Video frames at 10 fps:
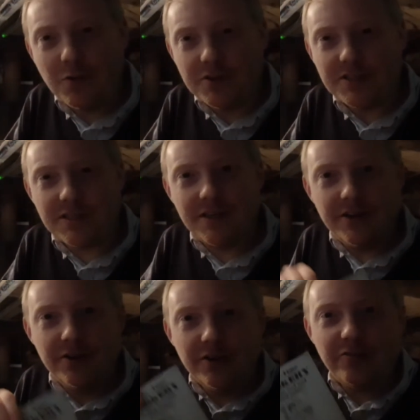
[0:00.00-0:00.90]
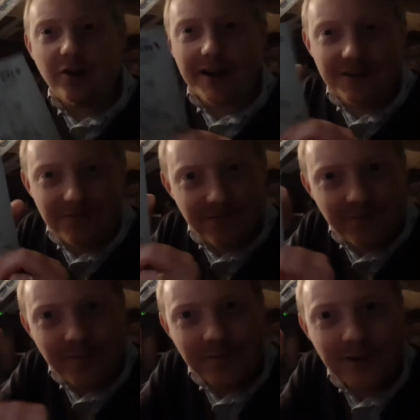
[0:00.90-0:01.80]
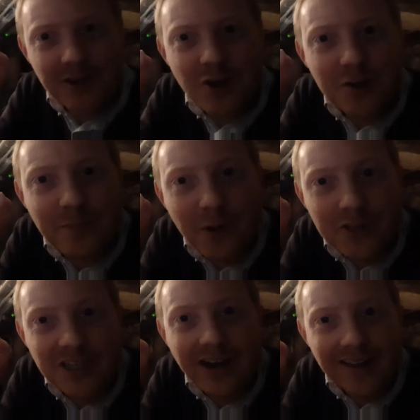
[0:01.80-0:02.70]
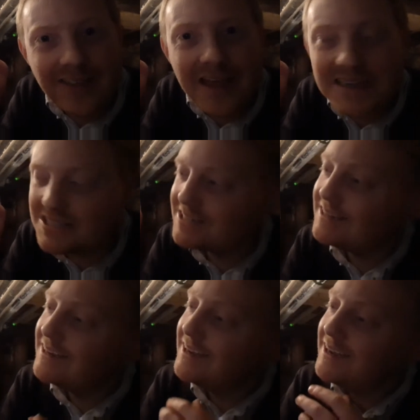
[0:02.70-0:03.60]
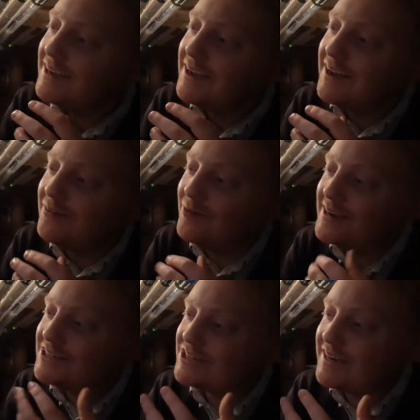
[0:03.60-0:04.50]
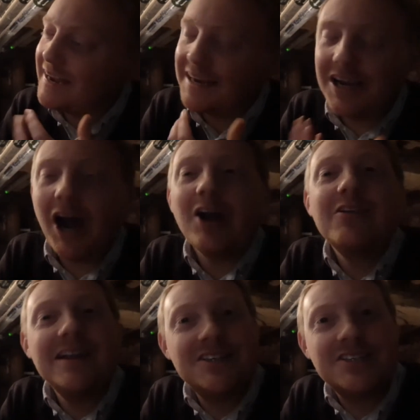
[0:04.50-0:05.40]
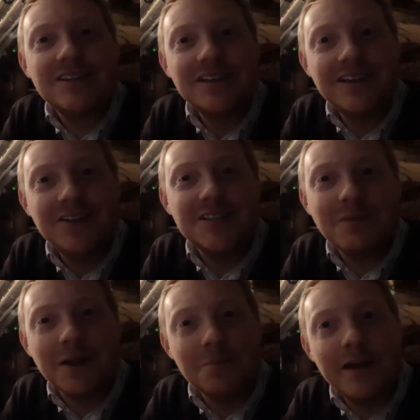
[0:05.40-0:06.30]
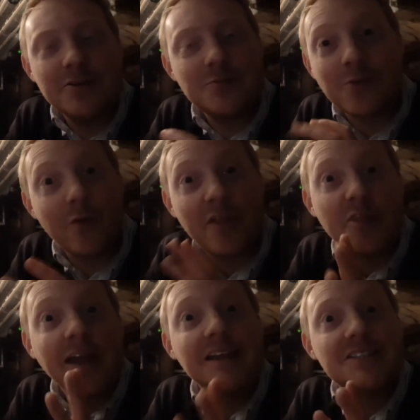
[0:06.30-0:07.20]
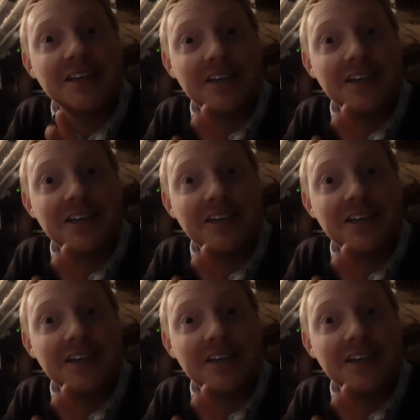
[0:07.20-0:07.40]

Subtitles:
was, you find cookbooks like this, which encourage you to make meals with all the things that